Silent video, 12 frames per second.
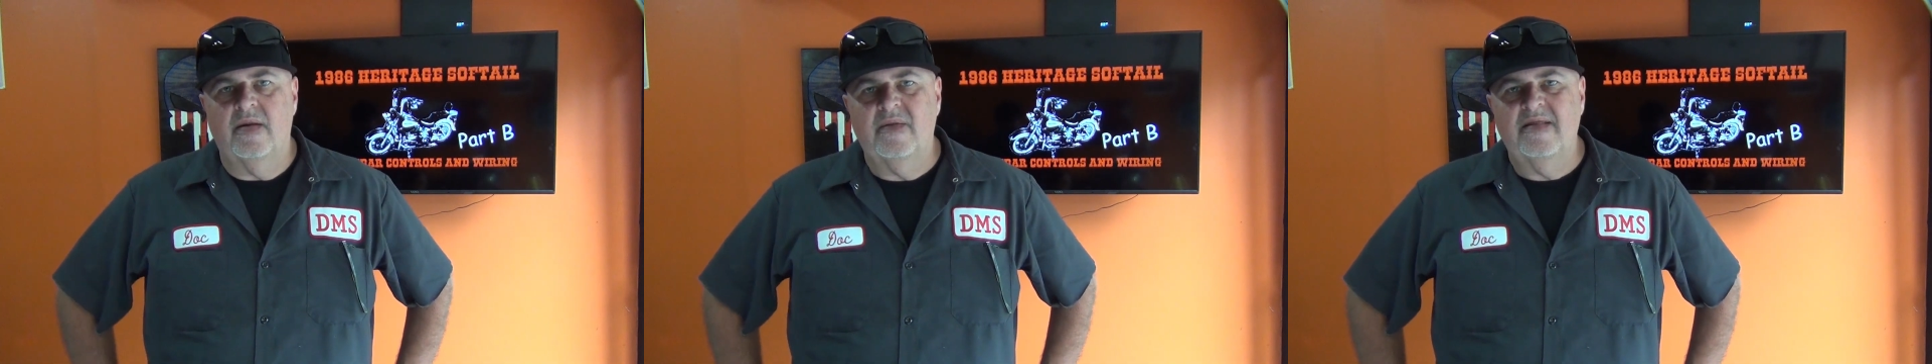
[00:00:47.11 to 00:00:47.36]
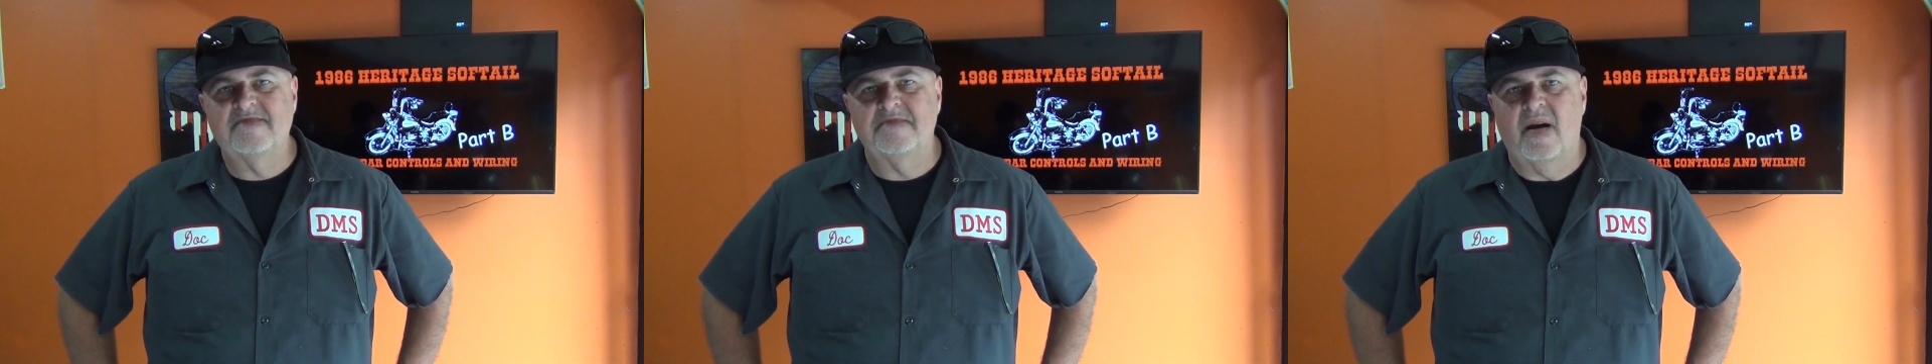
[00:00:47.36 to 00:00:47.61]

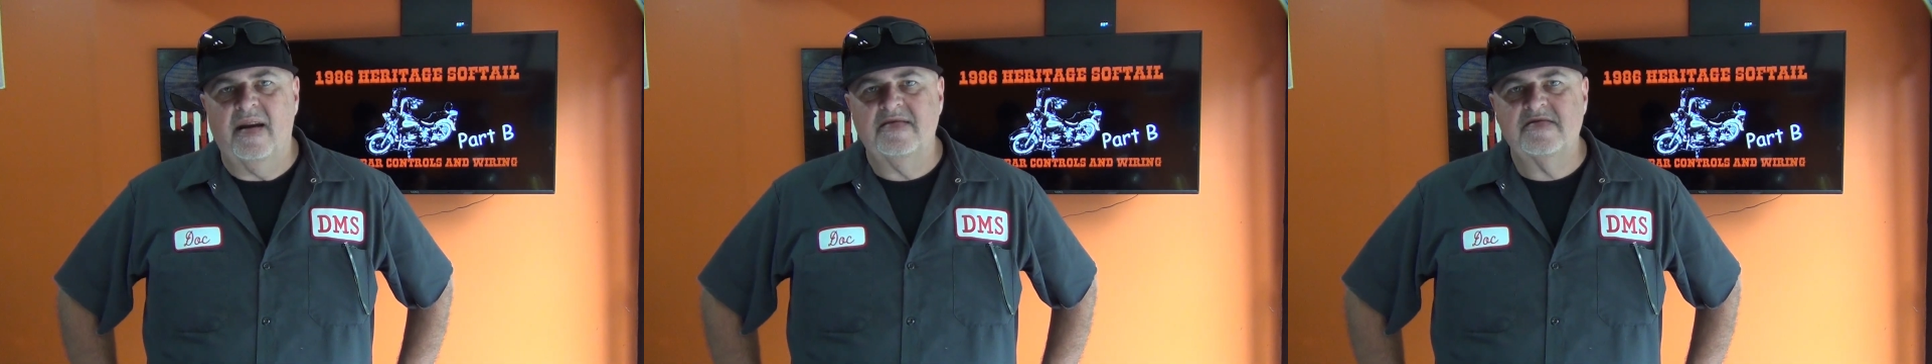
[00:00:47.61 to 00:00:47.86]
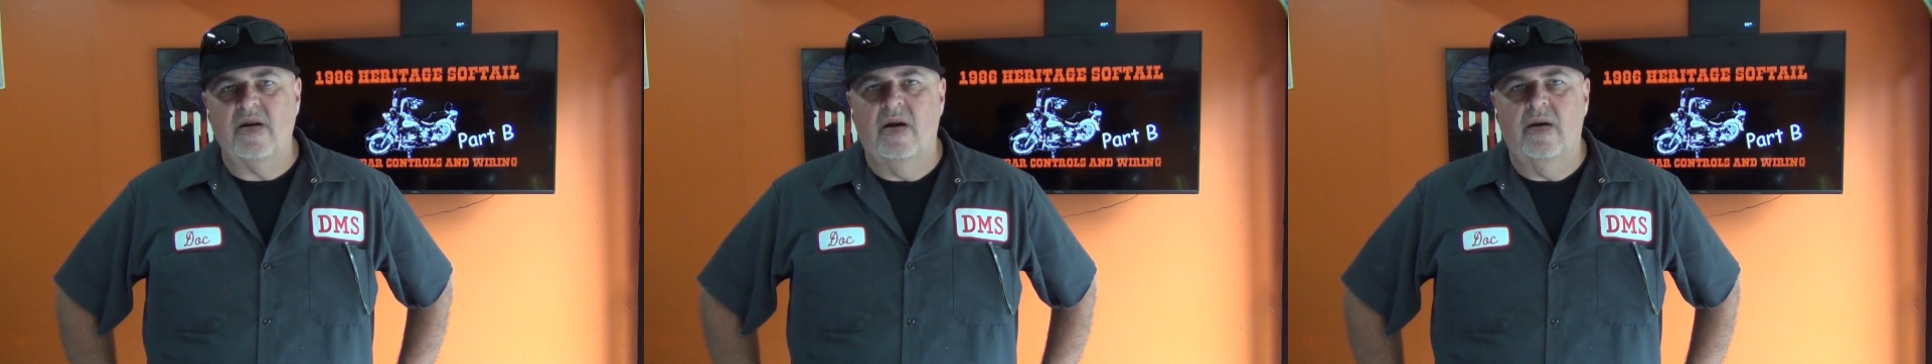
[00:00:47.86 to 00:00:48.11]
these
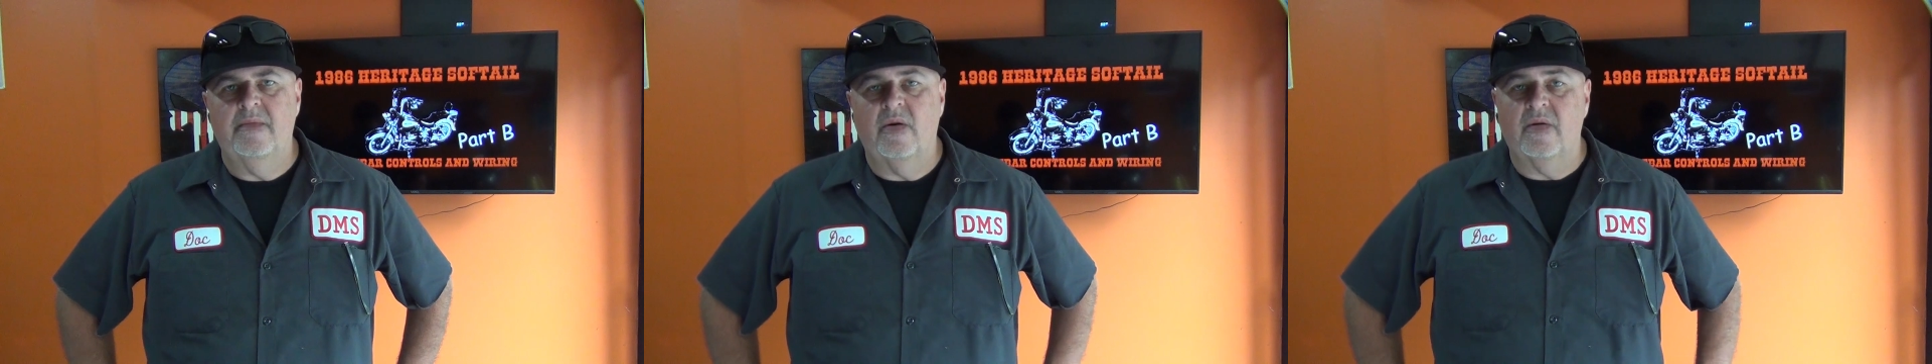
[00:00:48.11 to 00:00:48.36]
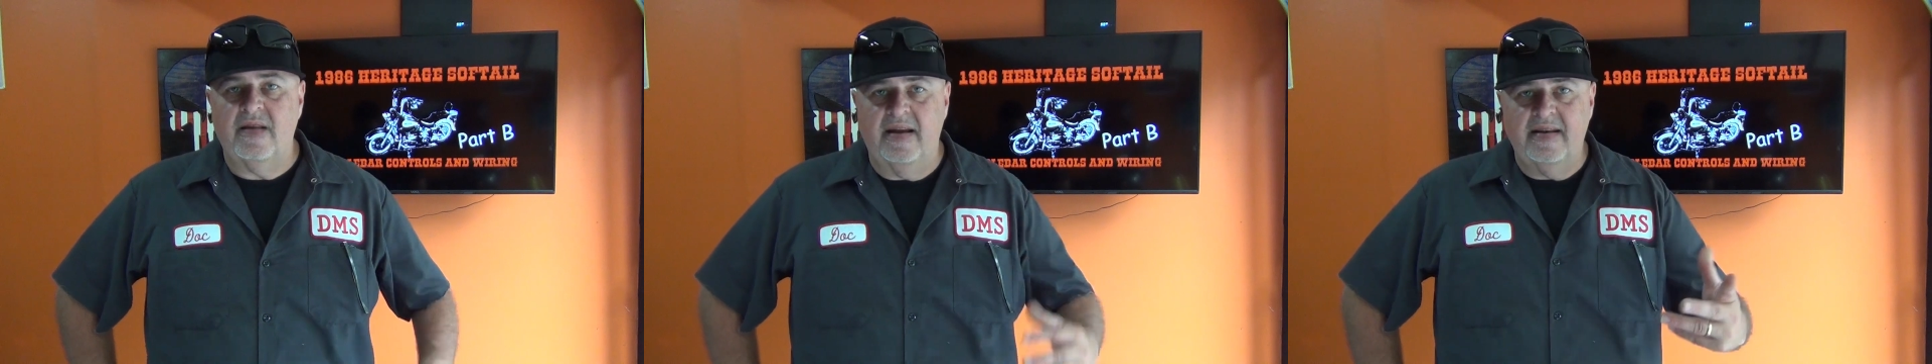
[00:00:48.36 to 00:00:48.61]
bikes come,
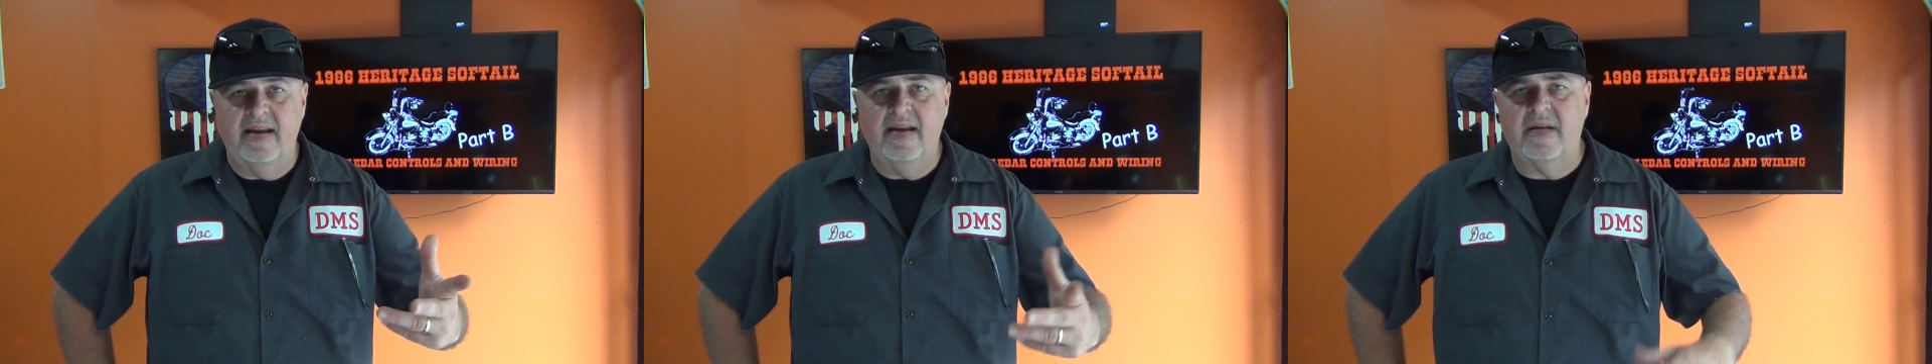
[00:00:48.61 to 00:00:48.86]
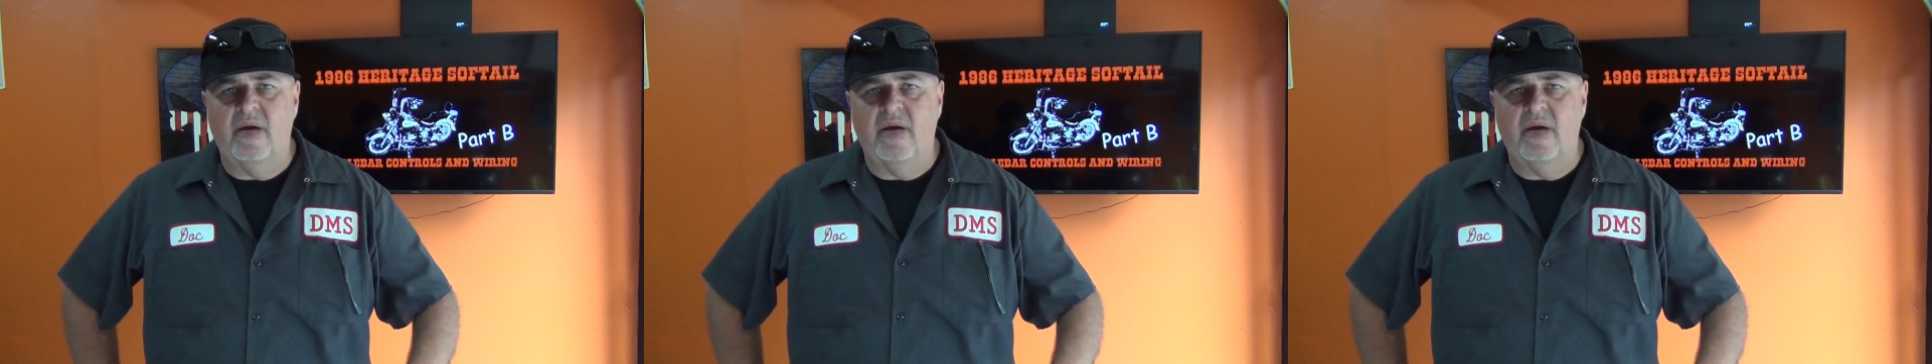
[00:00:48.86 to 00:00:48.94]
or they did